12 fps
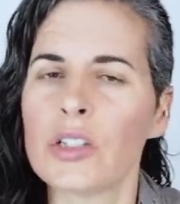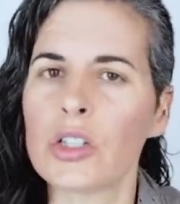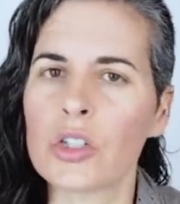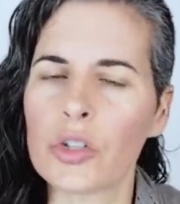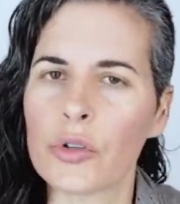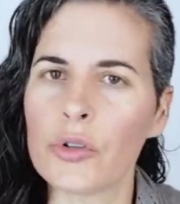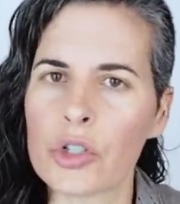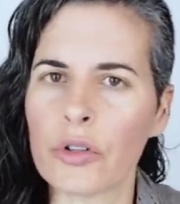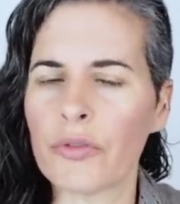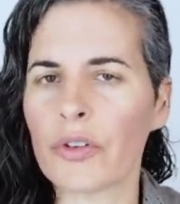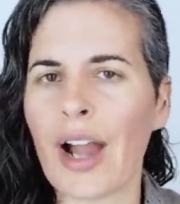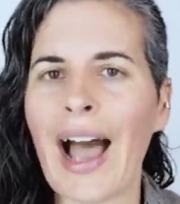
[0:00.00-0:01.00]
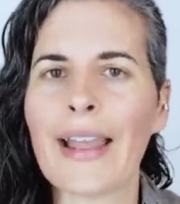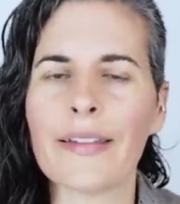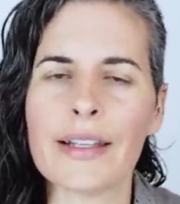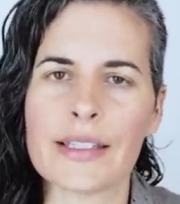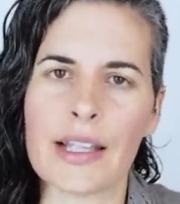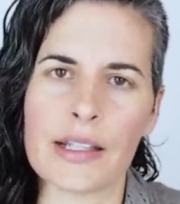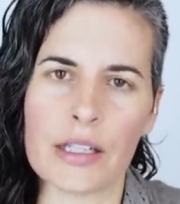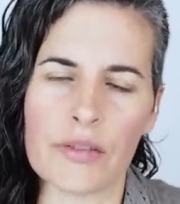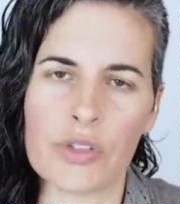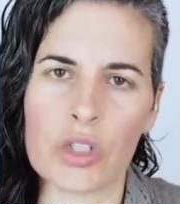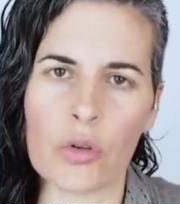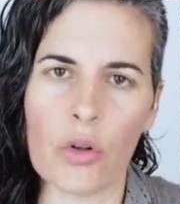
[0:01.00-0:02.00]
this is crucial for highly
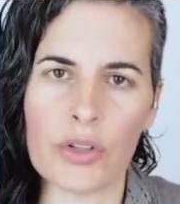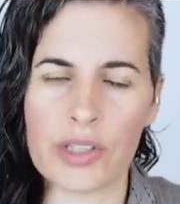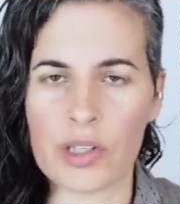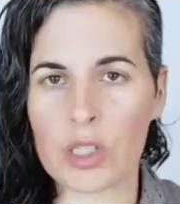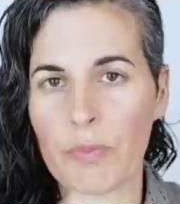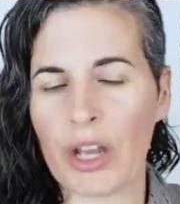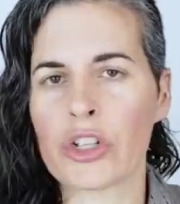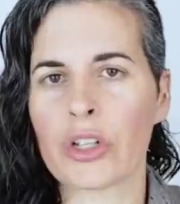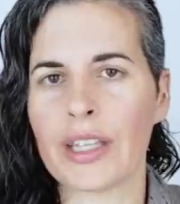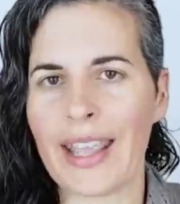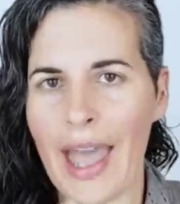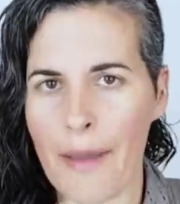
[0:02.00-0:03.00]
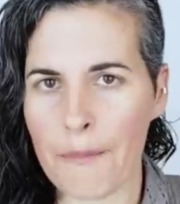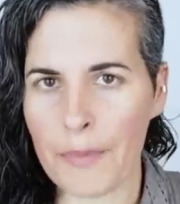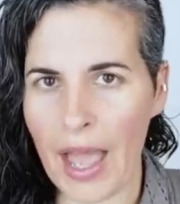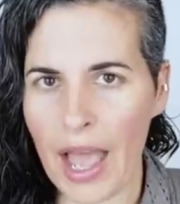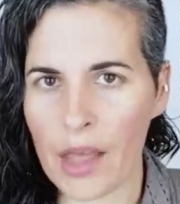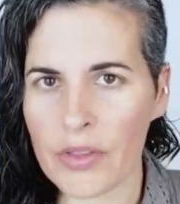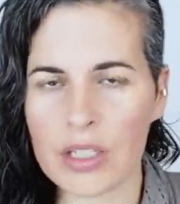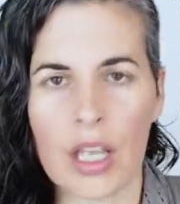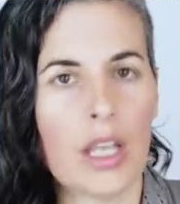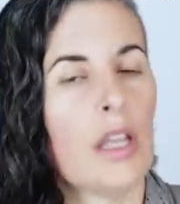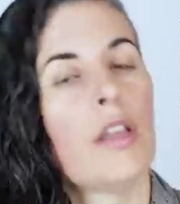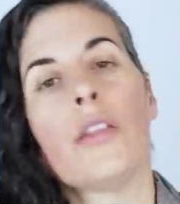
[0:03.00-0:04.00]
sensitive souls, especially empaths.
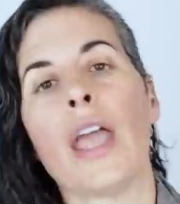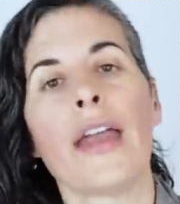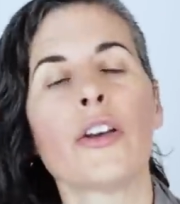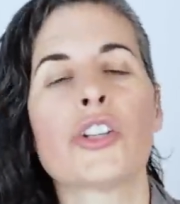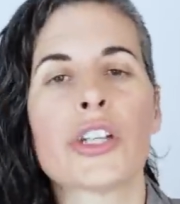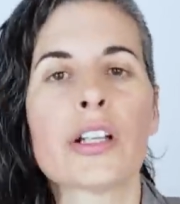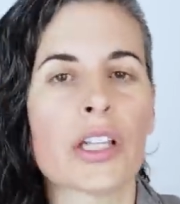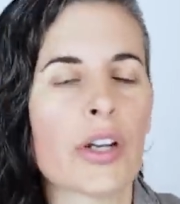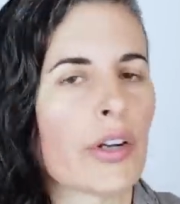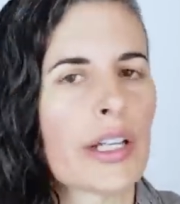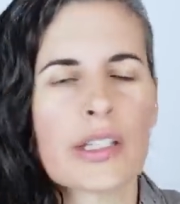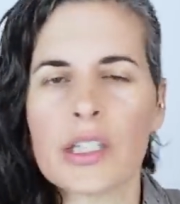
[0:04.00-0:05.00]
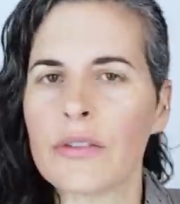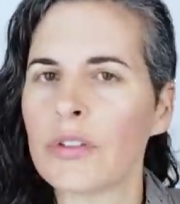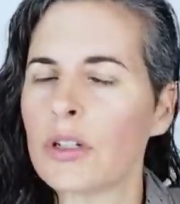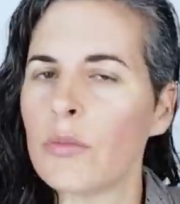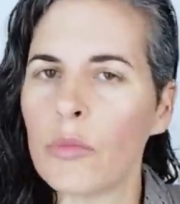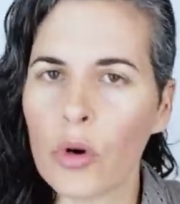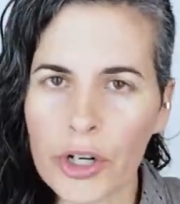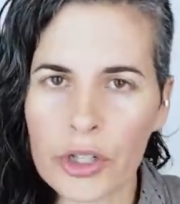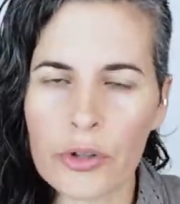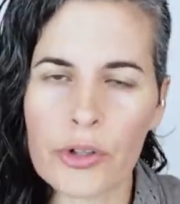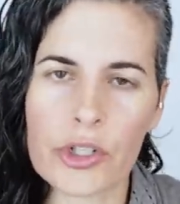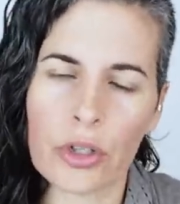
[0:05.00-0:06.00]
Energy clearing is even
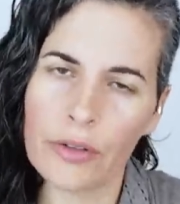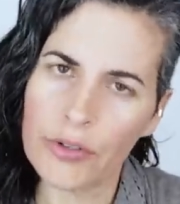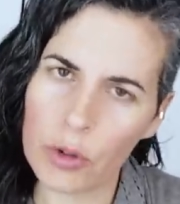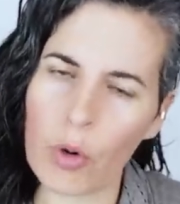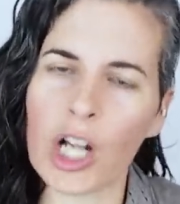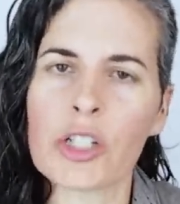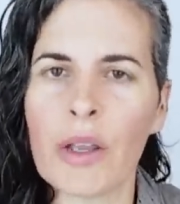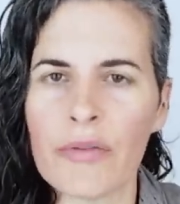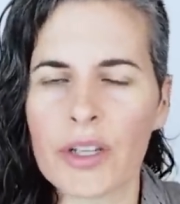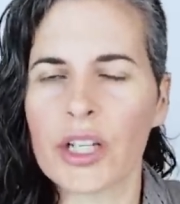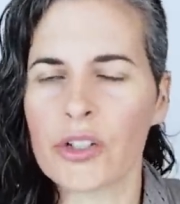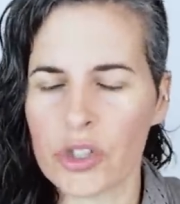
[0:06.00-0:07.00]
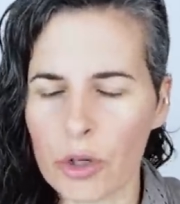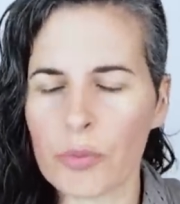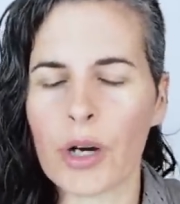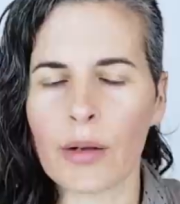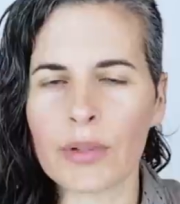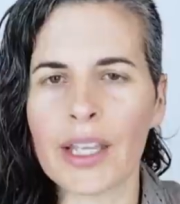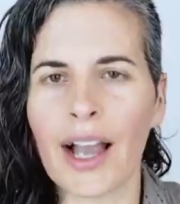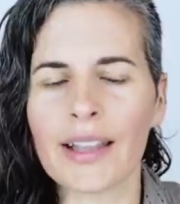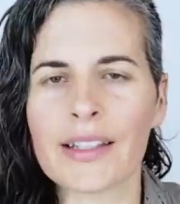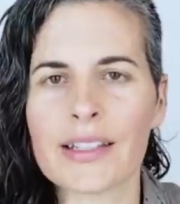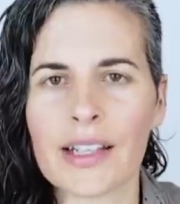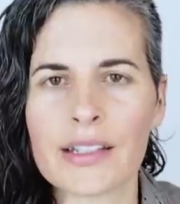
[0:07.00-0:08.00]
more crucial. If you watch my videos, you're probably a
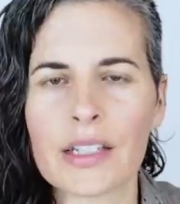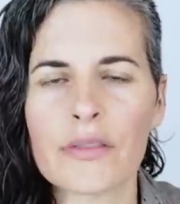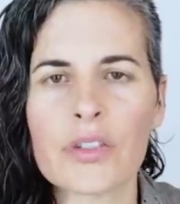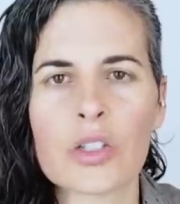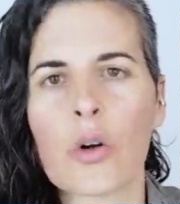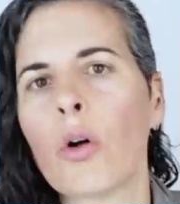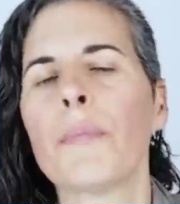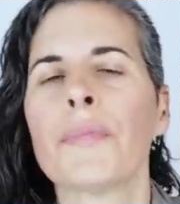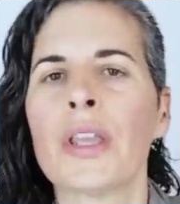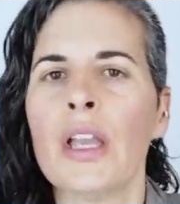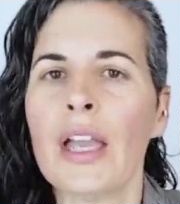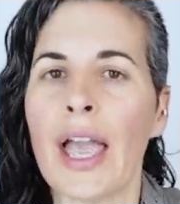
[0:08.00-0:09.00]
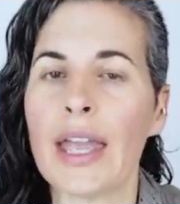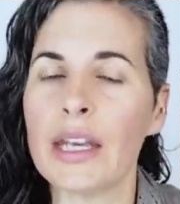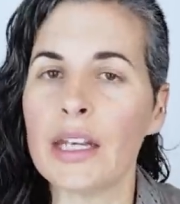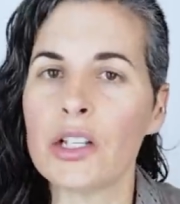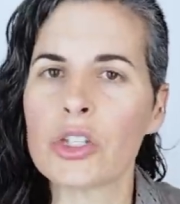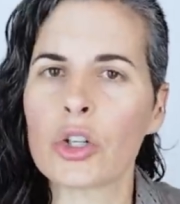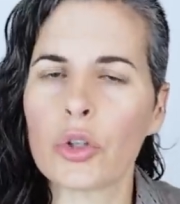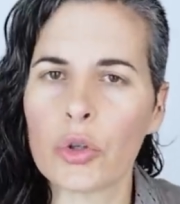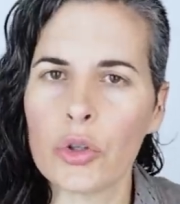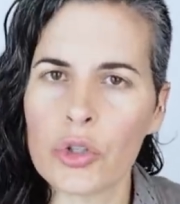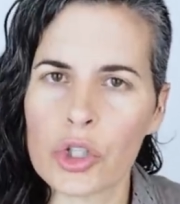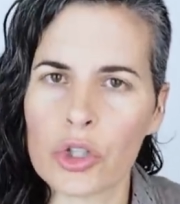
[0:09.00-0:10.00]
highly sensitive soul, and it is
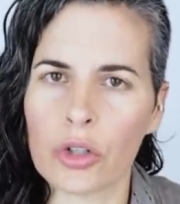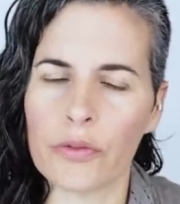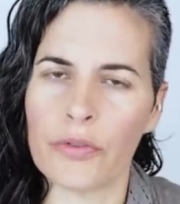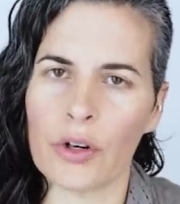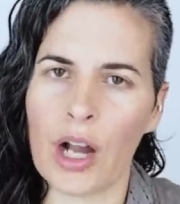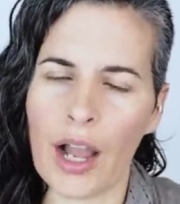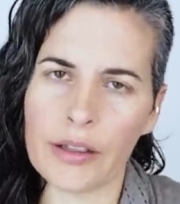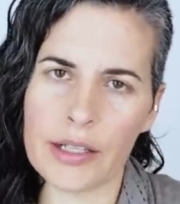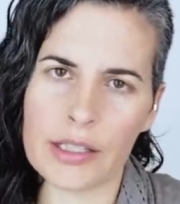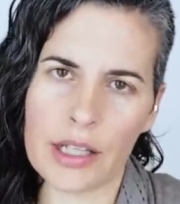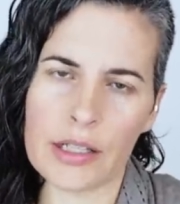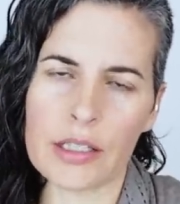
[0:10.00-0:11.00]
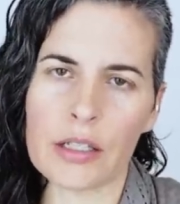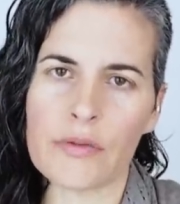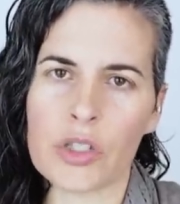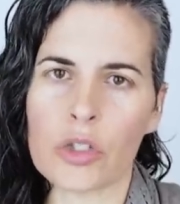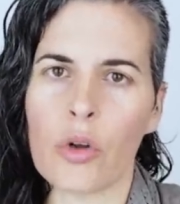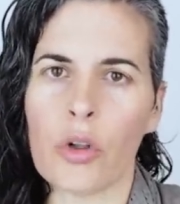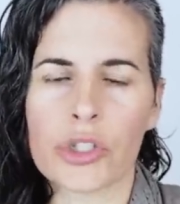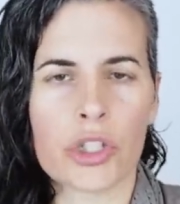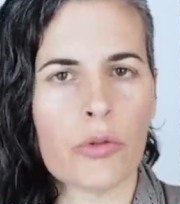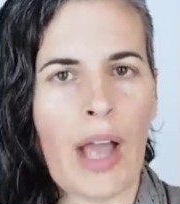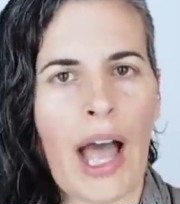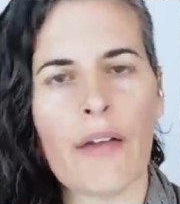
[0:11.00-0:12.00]
crucial for highly sensitive souls
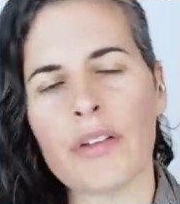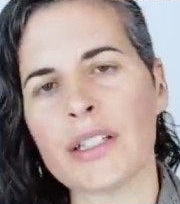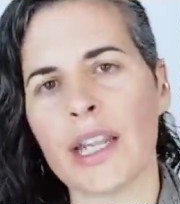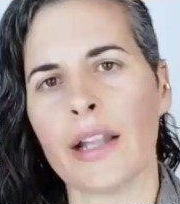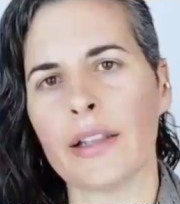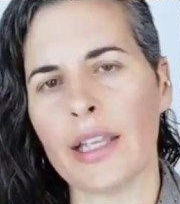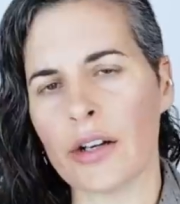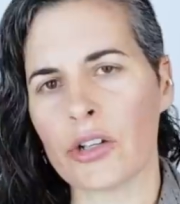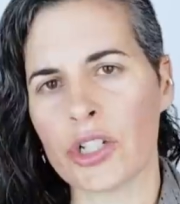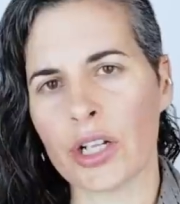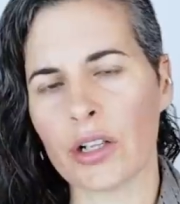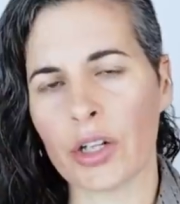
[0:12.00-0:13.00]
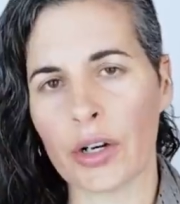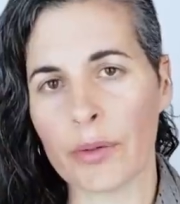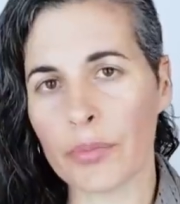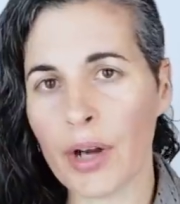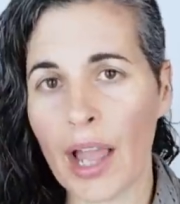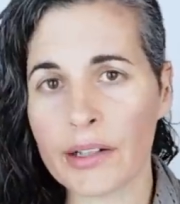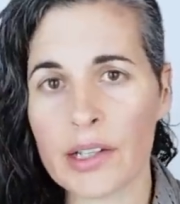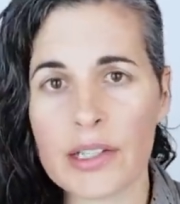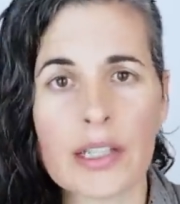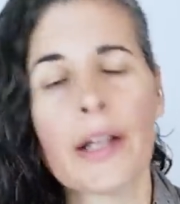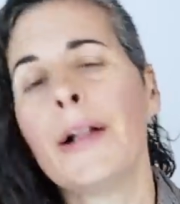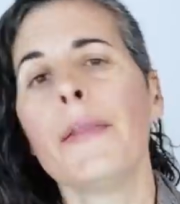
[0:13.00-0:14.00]
to have a daily energy clearing
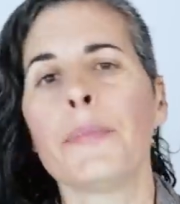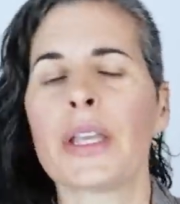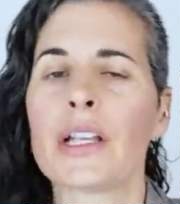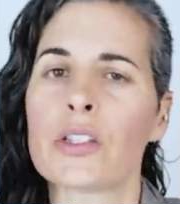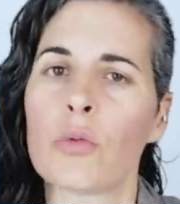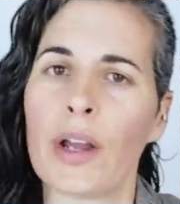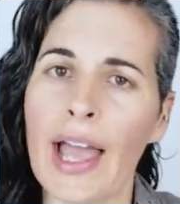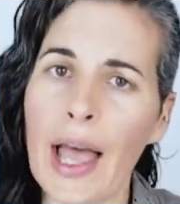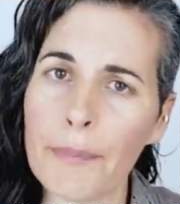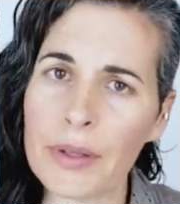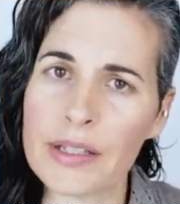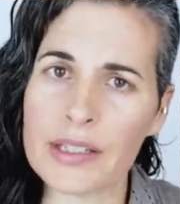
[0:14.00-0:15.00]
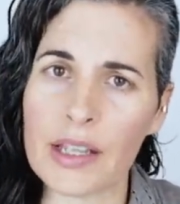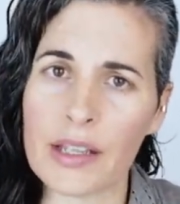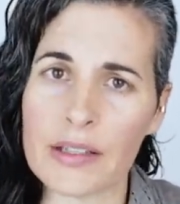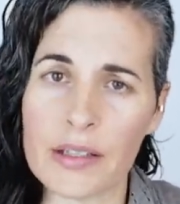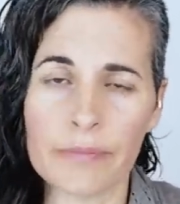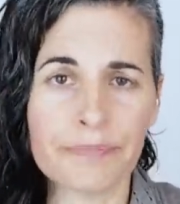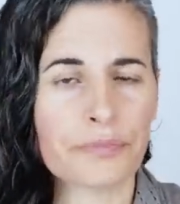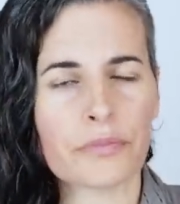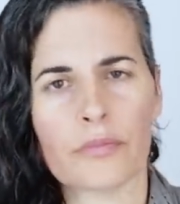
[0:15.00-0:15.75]
practice because what happens is